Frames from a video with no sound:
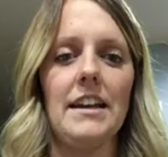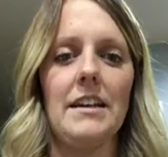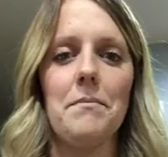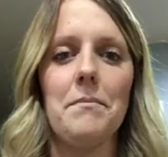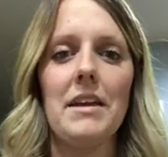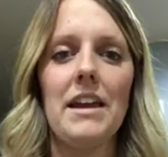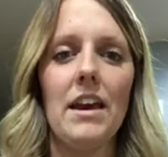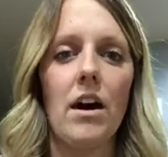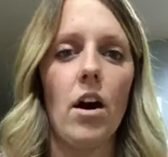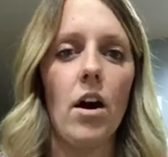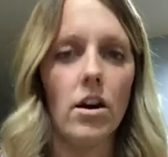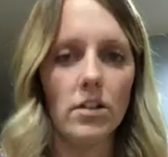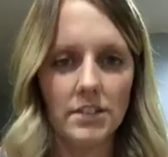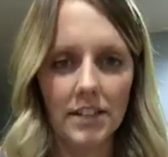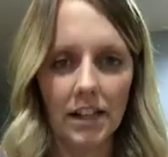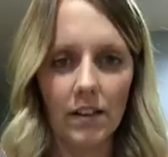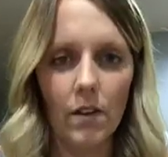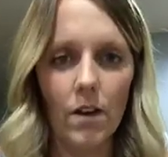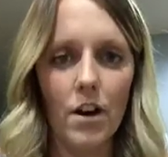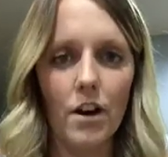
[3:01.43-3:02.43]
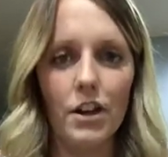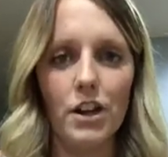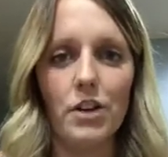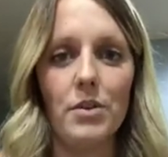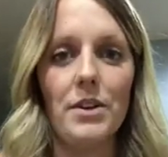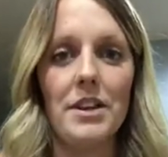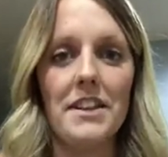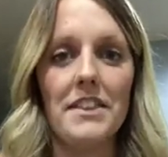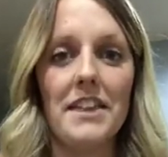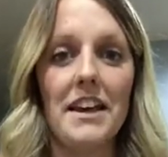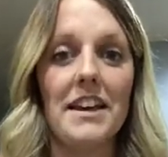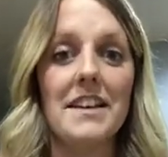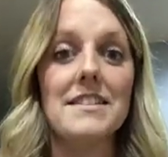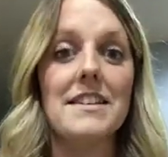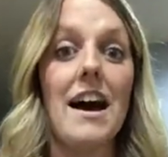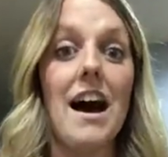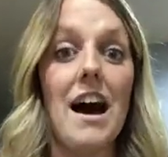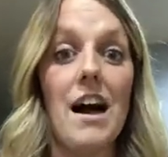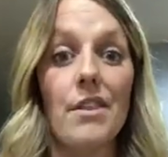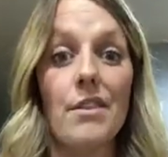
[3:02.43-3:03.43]
and meat all day long. You need things
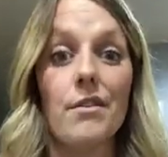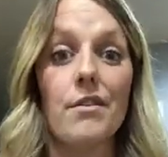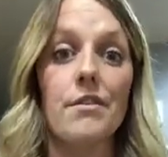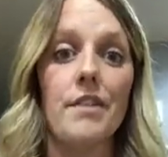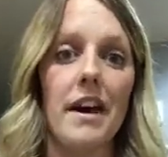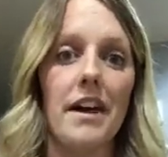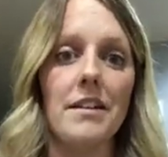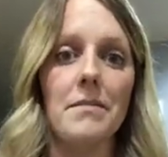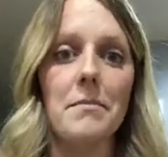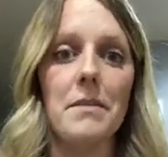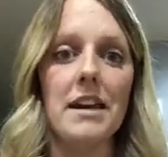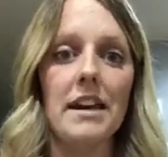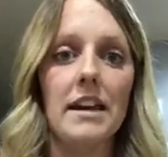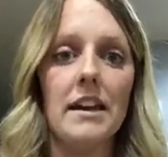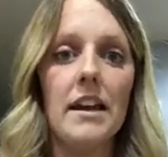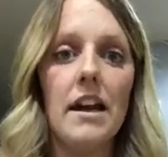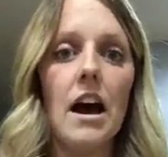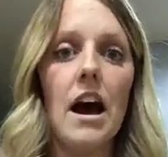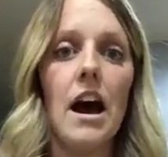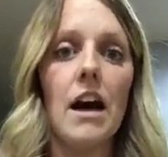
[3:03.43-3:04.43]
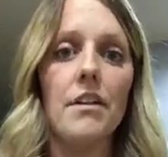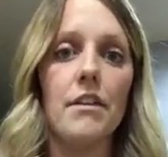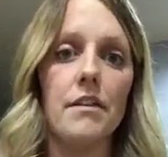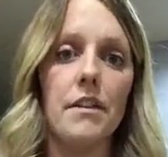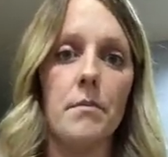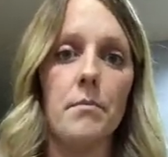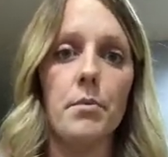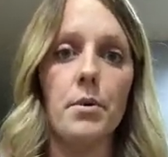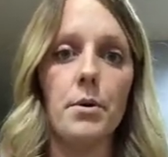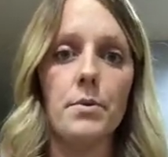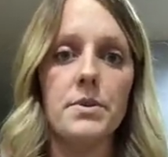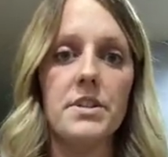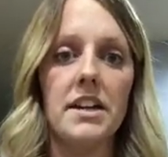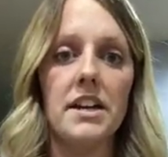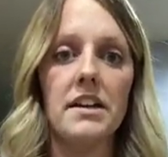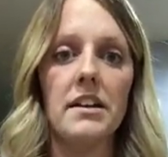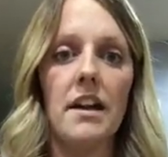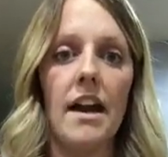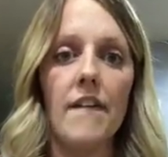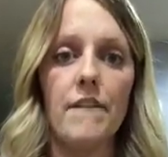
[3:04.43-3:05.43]
other than meat, other than
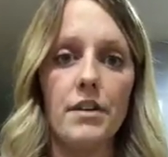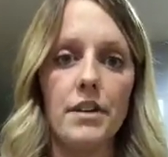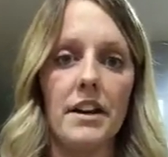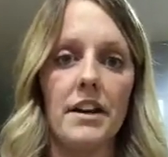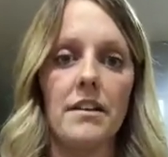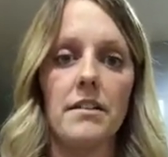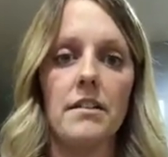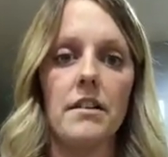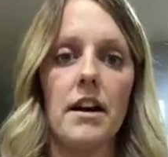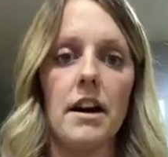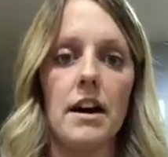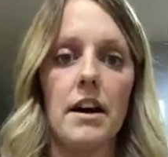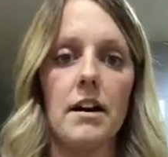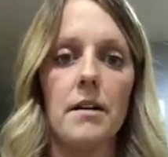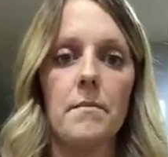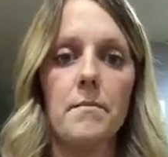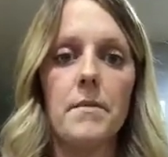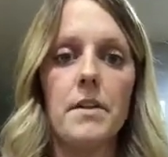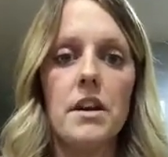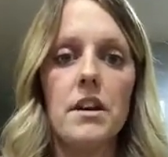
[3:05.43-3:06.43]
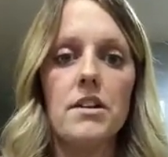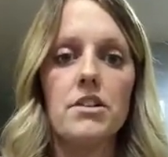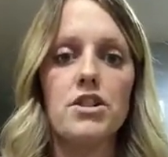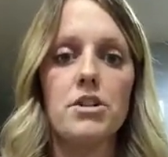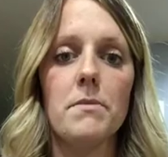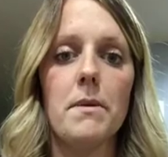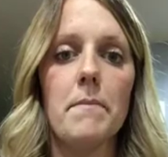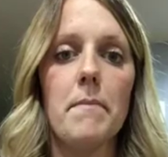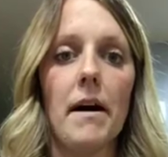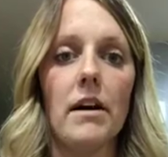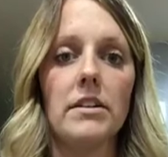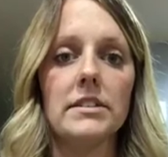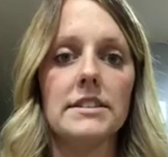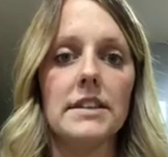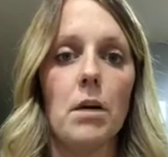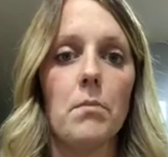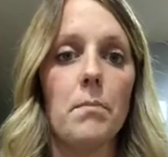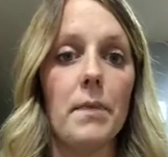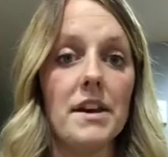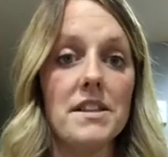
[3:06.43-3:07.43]
protein. Everything should be balanced
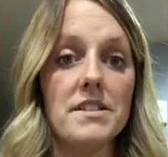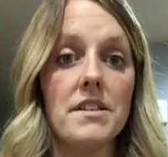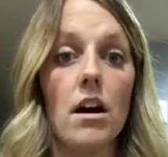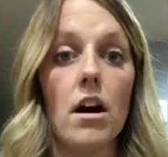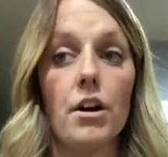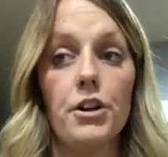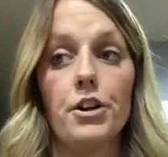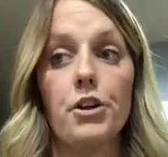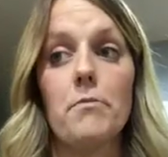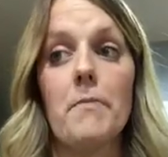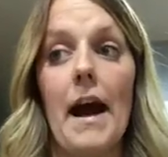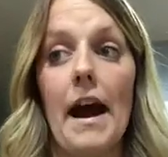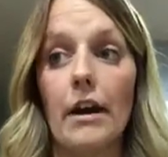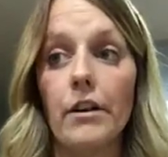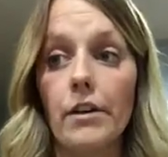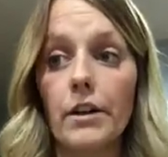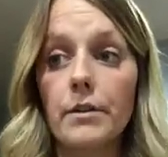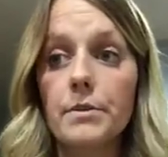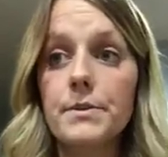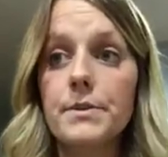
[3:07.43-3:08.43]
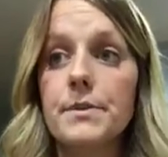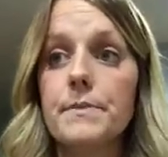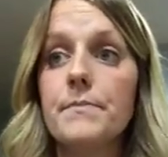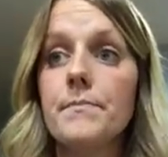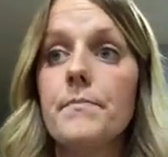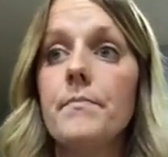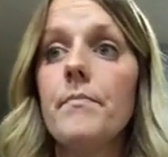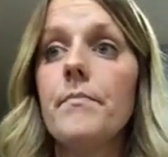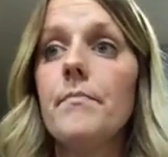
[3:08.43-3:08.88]
out based on your macros.